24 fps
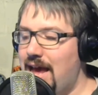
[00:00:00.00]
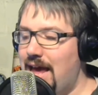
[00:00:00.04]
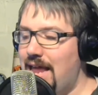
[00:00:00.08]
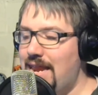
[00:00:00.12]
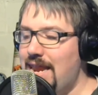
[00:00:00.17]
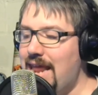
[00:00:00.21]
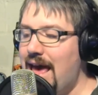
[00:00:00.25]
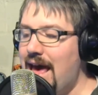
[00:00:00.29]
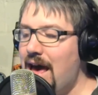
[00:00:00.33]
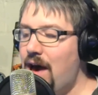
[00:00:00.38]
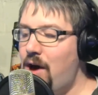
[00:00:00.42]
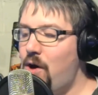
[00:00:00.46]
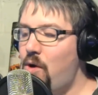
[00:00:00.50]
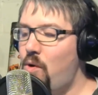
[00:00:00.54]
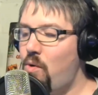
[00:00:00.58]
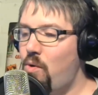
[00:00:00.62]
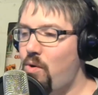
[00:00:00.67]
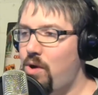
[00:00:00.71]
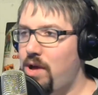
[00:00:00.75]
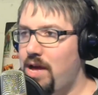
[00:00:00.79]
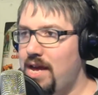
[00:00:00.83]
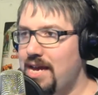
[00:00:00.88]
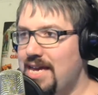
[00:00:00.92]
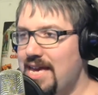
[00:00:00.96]
And
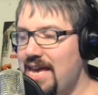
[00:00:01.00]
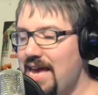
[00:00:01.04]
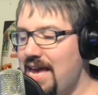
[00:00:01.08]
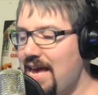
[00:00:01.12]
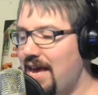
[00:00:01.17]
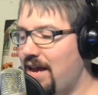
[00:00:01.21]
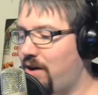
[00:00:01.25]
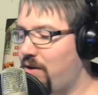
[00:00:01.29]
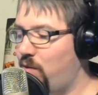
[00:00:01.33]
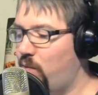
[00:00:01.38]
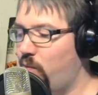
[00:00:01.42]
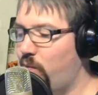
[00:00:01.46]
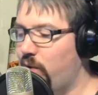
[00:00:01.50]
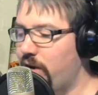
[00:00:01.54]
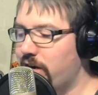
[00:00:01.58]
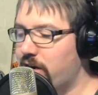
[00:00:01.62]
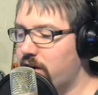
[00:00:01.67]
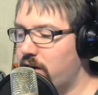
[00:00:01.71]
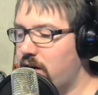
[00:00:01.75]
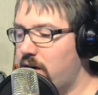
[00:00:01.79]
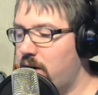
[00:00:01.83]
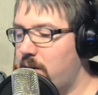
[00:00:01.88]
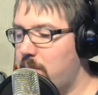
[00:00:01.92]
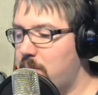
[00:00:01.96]
now, again,
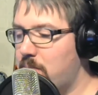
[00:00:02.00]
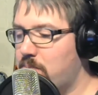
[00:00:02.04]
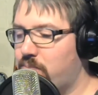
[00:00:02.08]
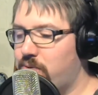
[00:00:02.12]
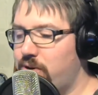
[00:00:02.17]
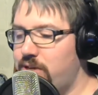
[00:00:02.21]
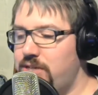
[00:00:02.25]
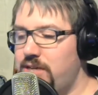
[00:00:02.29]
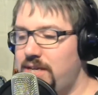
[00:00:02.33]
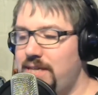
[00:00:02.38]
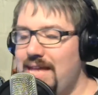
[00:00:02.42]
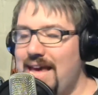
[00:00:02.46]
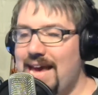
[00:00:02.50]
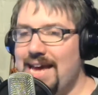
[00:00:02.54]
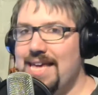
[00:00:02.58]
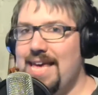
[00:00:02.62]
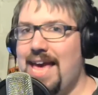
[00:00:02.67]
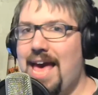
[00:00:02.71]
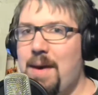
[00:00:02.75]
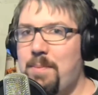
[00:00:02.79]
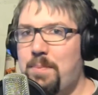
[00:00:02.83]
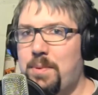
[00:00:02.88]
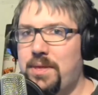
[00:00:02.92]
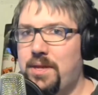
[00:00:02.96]
we're bridging that
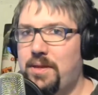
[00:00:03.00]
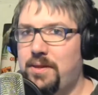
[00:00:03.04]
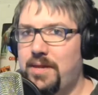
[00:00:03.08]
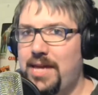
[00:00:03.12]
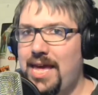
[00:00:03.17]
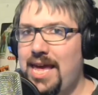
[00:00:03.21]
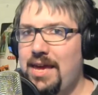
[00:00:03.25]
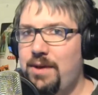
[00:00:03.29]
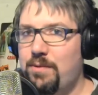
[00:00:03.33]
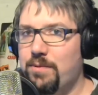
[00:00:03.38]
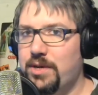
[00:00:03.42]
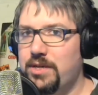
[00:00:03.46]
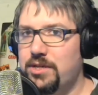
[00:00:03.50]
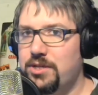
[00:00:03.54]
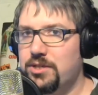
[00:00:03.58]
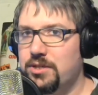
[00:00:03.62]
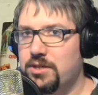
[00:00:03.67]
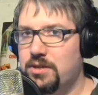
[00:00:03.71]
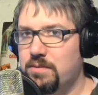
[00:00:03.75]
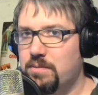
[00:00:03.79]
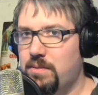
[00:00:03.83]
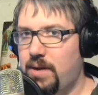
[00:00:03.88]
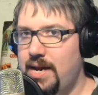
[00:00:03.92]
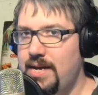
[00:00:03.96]
gap in the
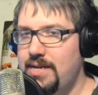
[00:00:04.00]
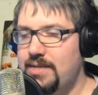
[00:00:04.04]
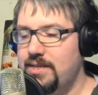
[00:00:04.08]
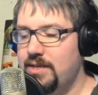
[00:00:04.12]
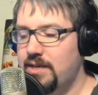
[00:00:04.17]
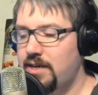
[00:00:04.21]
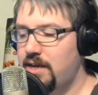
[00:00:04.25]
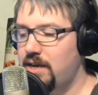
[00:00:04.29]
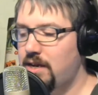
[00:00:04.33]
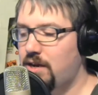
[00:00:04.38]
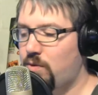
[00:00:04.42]
language, right?